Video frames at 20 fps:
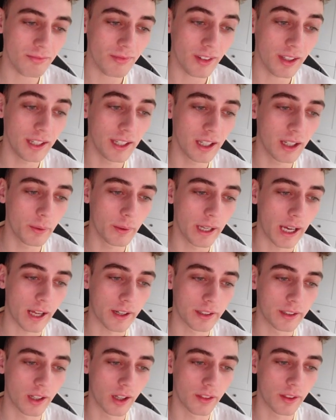Here we
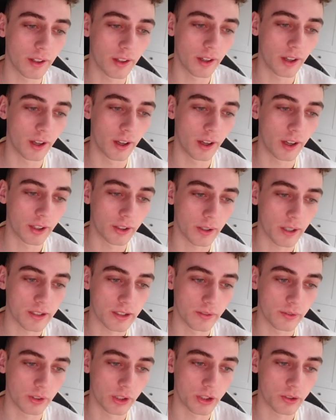had another
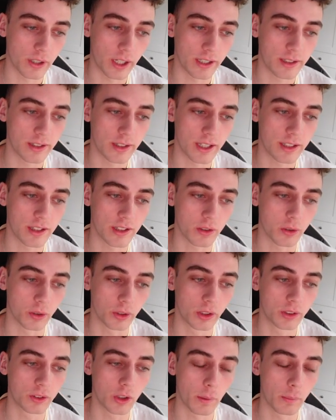aggressive retrace. This is
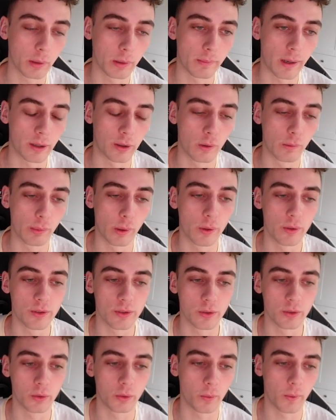called a double
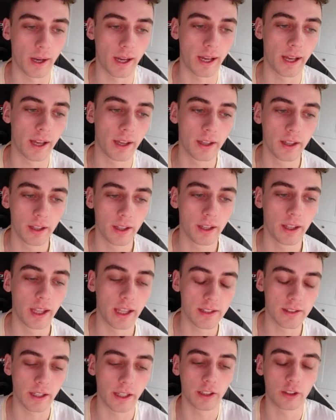Marubozu, where
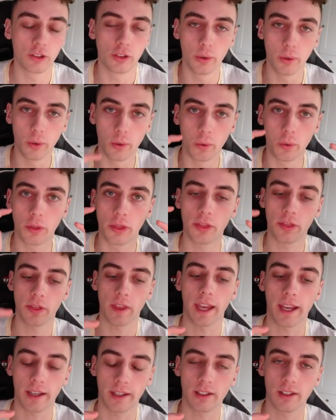it's like two
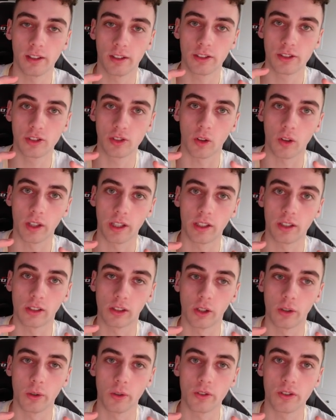thick solid
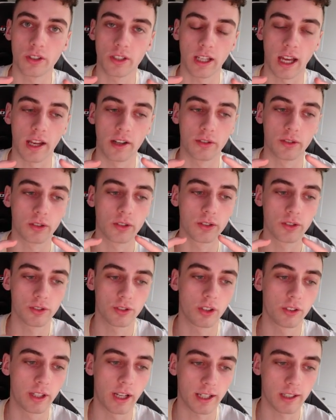closed
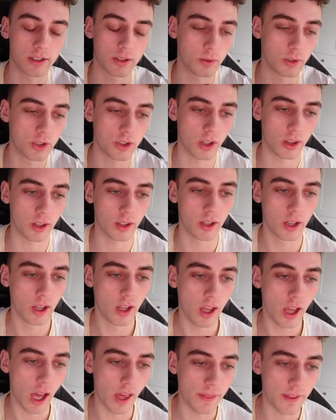candles next to each other,
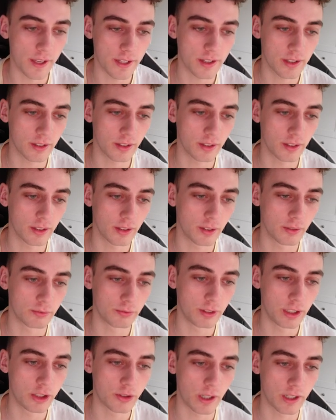and this
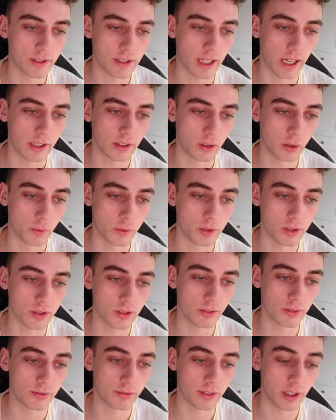retrace candle
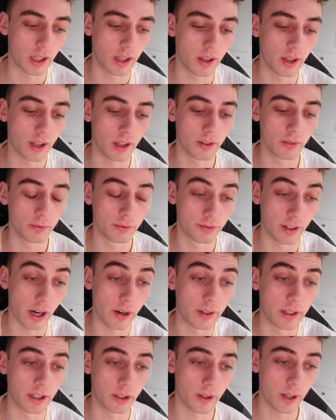was
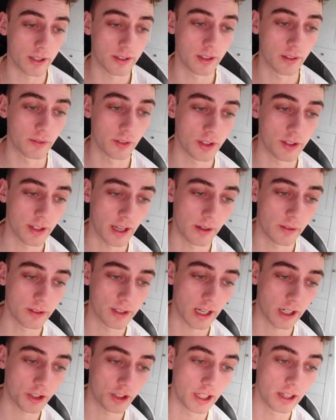very aggressive because it was
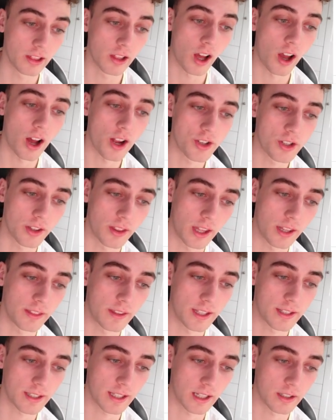actually larger than
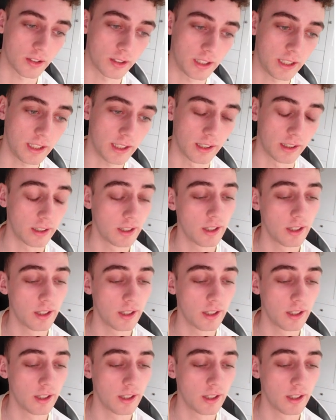this candle here.